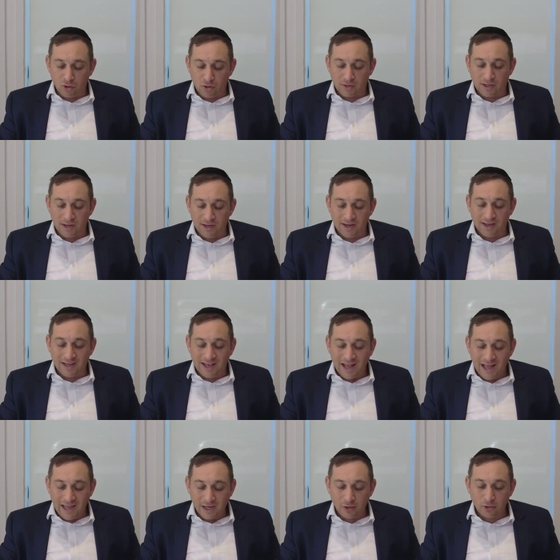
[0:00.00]
Tokim
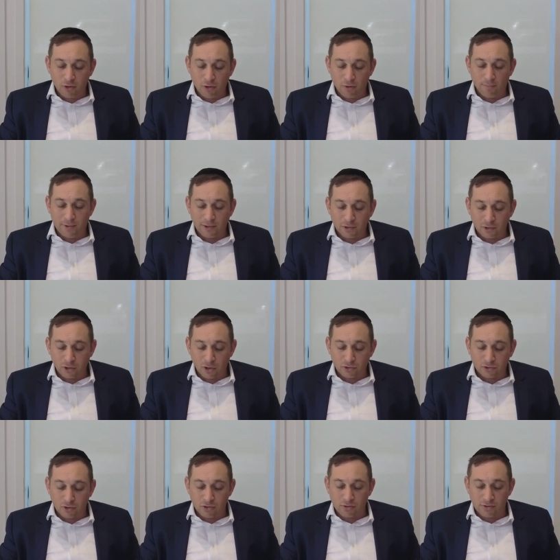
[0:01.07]
Kailo
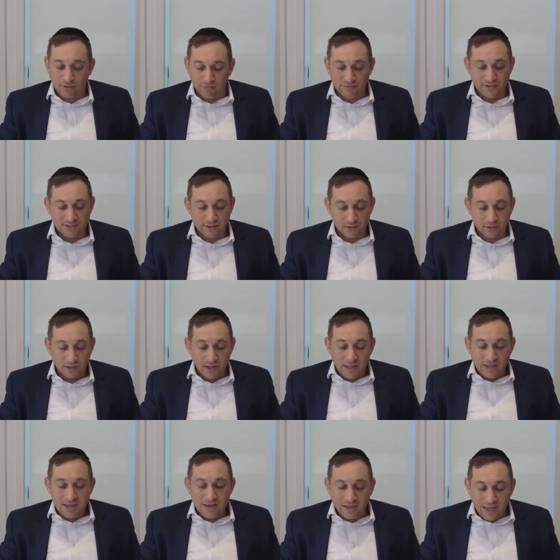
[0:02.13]
Bakloto Kevizi.
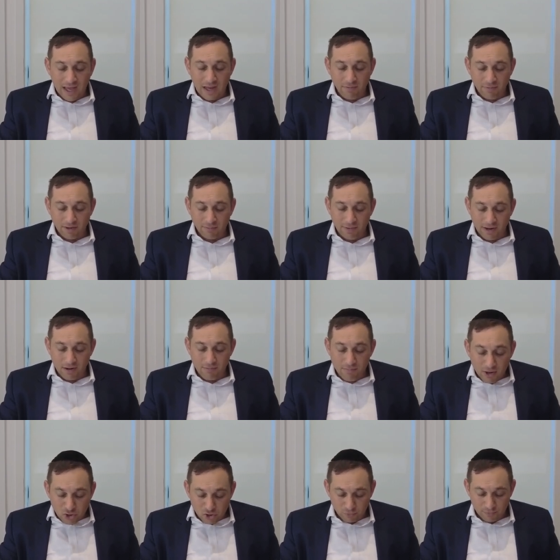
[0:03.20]
He came and he made a
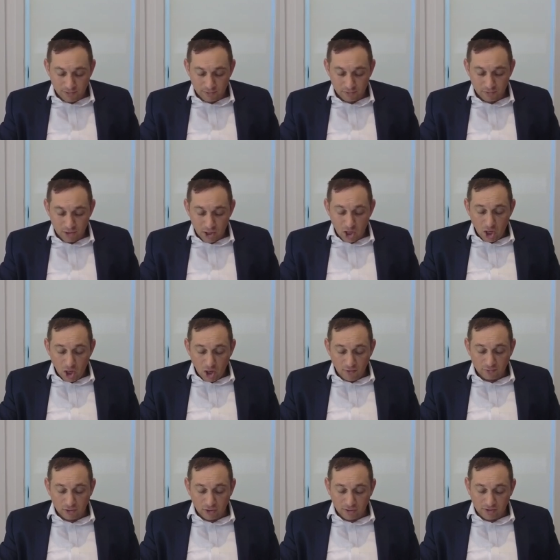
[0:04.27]
measurement
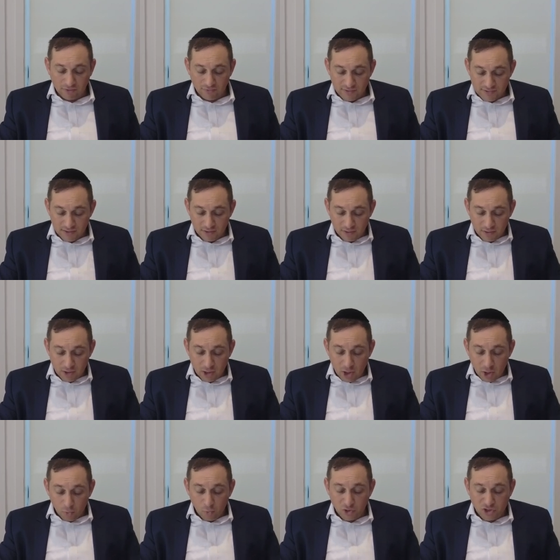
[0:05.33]
of Tloto Kevizi,
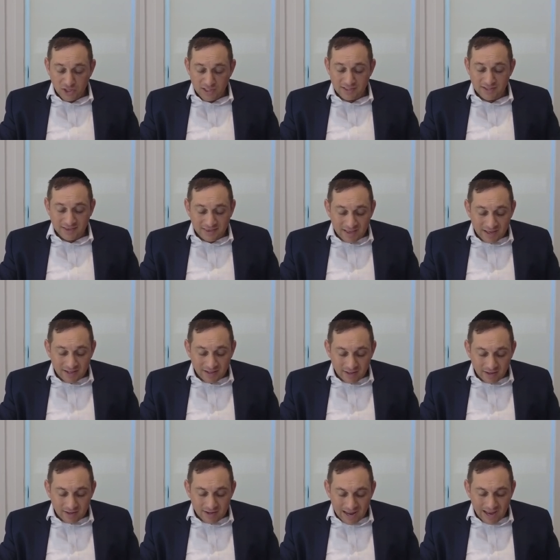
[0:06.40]
which is
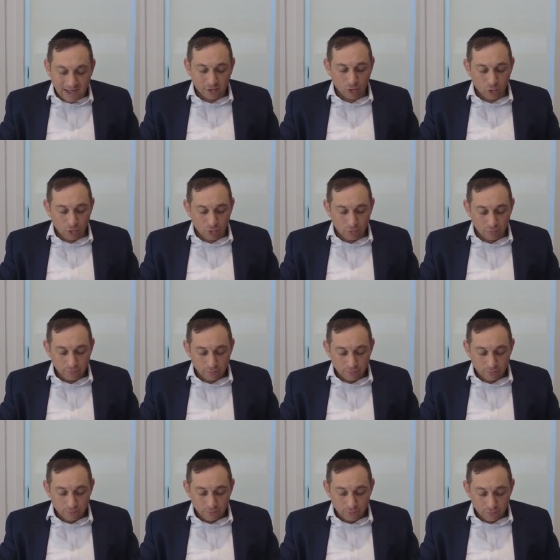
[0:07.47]
nine lug.
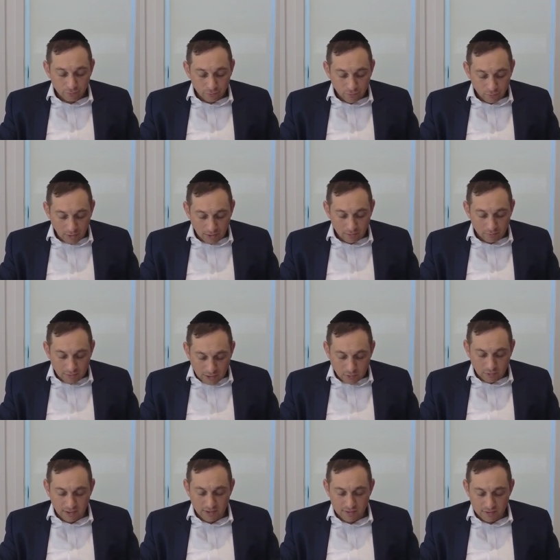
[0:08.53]
Right? That's
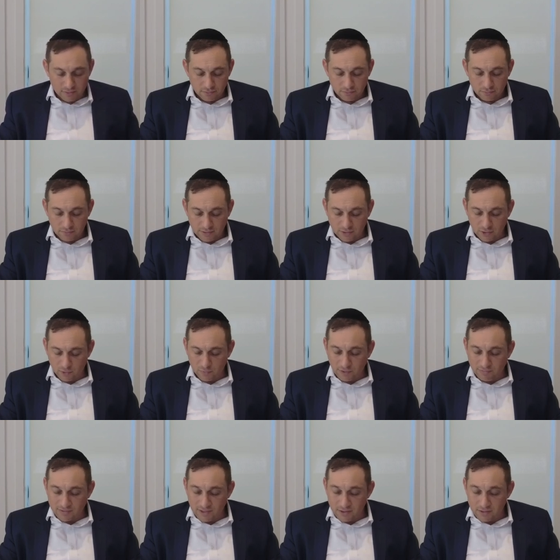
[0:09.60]
what it is. That's what the
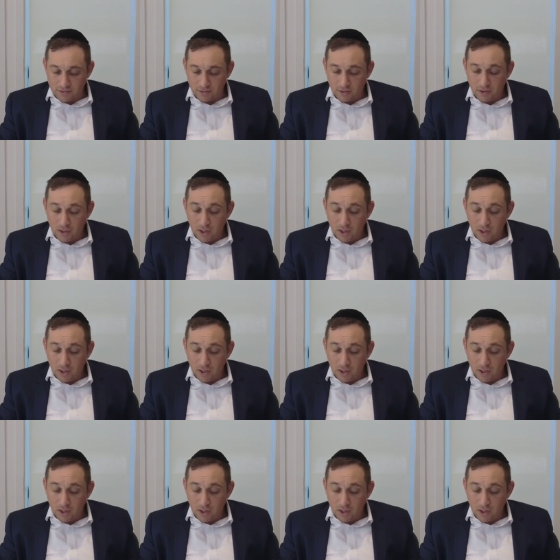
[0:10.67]
Rav says.